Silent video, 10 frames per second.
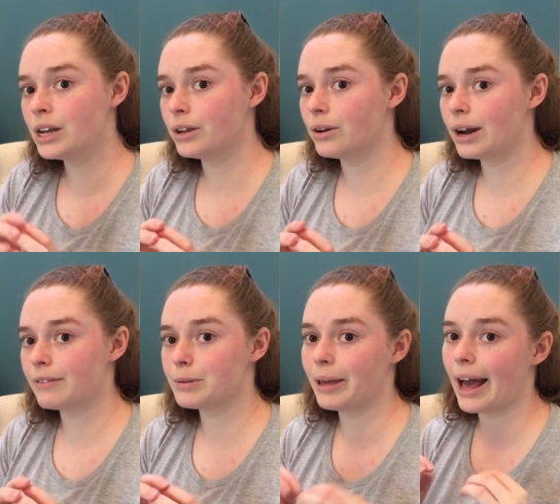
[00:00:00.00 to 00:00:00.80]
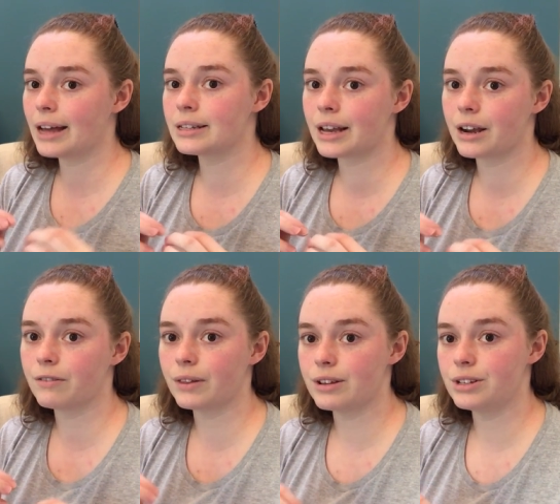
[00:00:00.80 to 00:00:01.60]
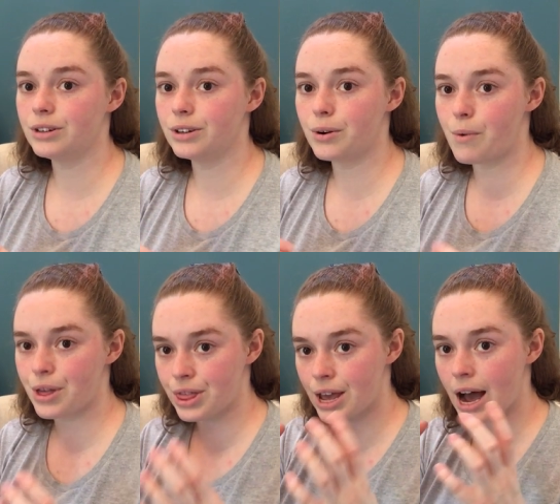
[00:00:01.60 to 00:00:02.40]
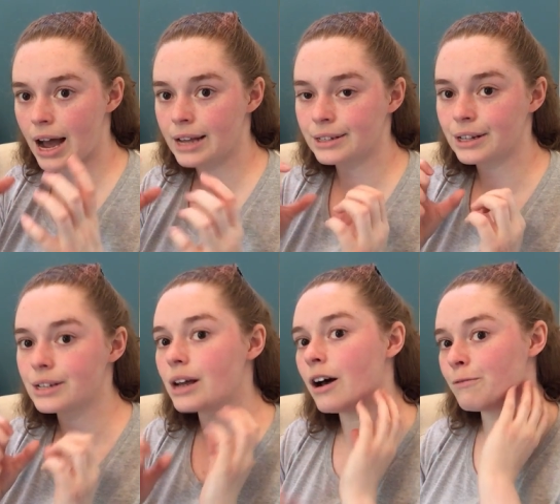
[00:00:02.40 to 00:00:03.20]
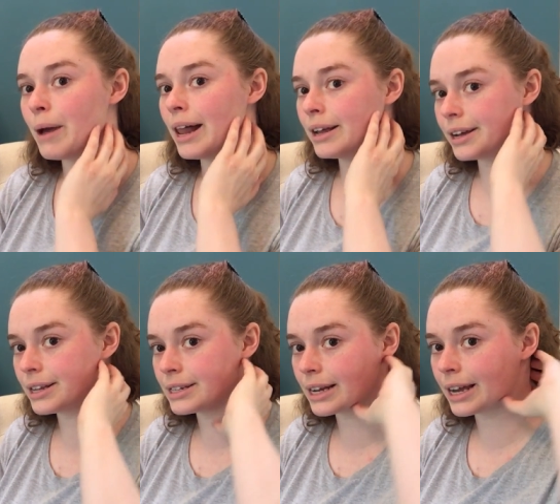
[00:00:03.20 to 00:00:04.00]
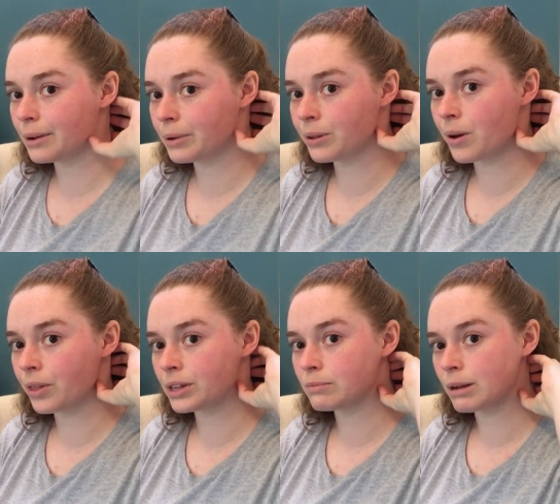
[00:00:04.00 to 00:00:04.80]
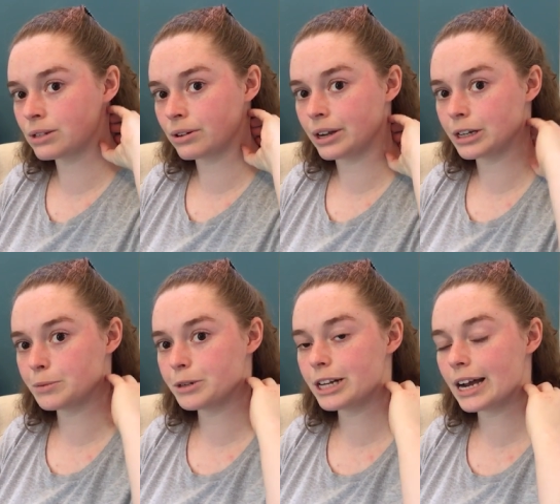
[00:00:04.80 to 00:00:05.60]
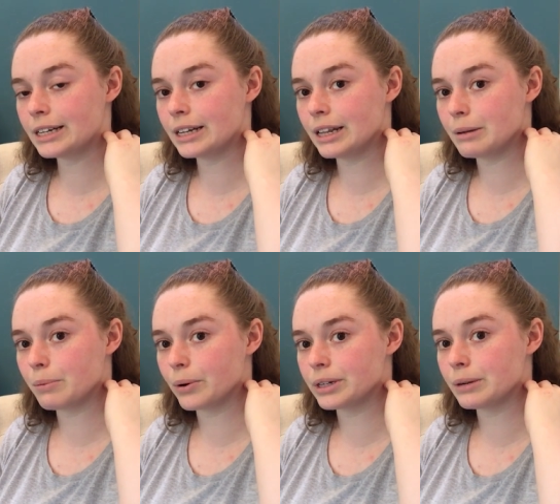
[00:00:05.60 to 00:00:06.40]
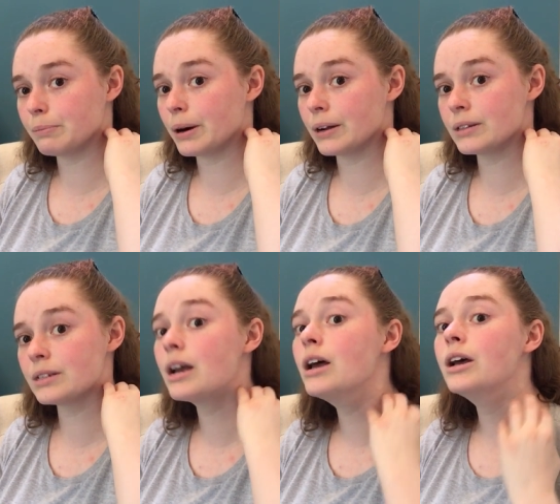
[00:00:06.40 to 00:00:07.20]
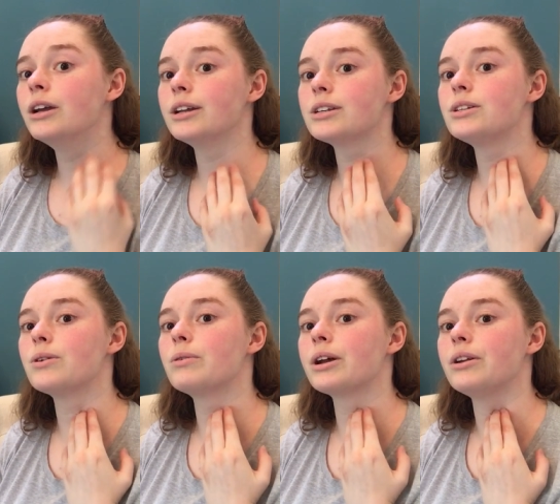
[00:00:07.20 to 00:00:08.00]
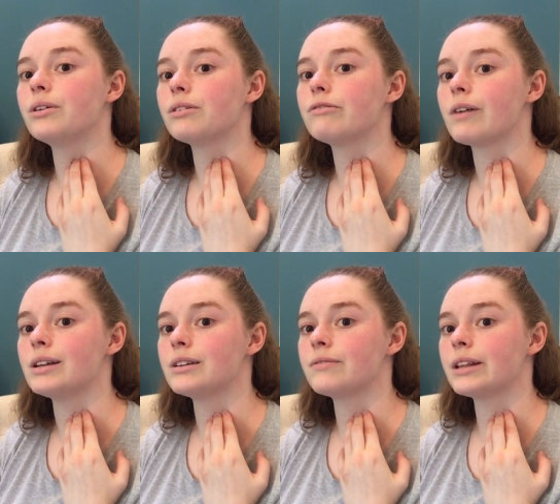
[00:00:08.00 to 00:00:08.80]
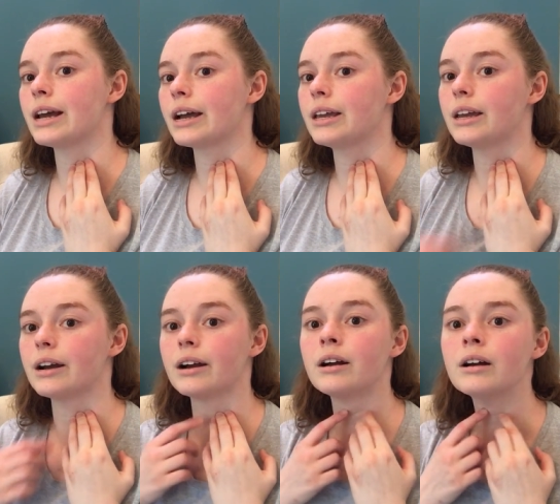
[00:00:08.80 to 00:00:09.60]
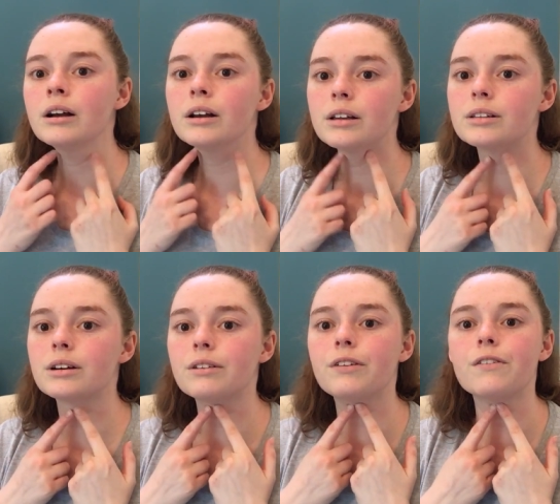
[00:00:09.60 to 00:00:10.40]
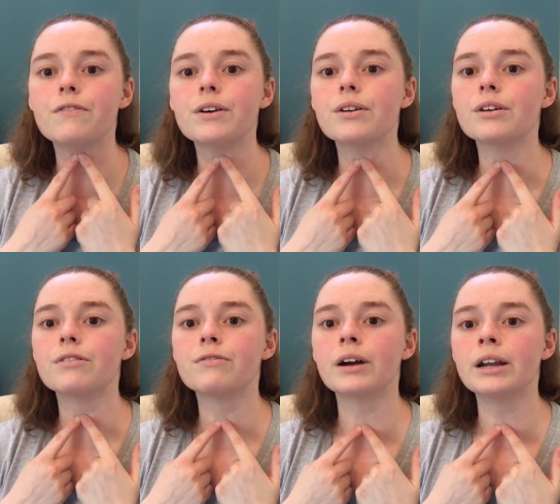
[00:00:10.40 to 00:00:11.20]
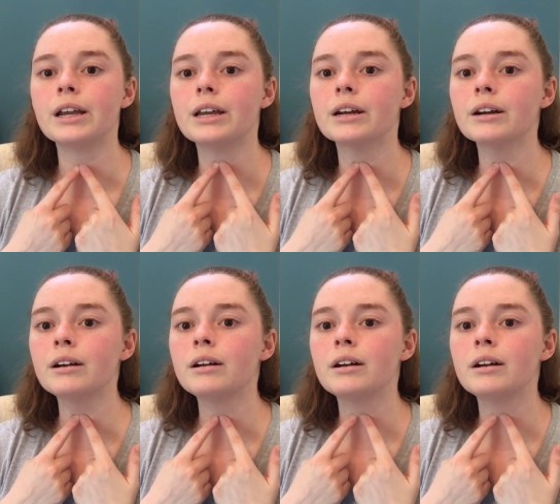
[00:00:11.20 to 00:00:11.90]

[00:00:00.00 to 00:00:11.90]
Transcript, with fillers: you don't have to be as careful as you do with the eyes and the soft palate, because again, with all this muscle here, it's protecting the important parts. You just don't want to do the front of the neck here. So if you feel the front here,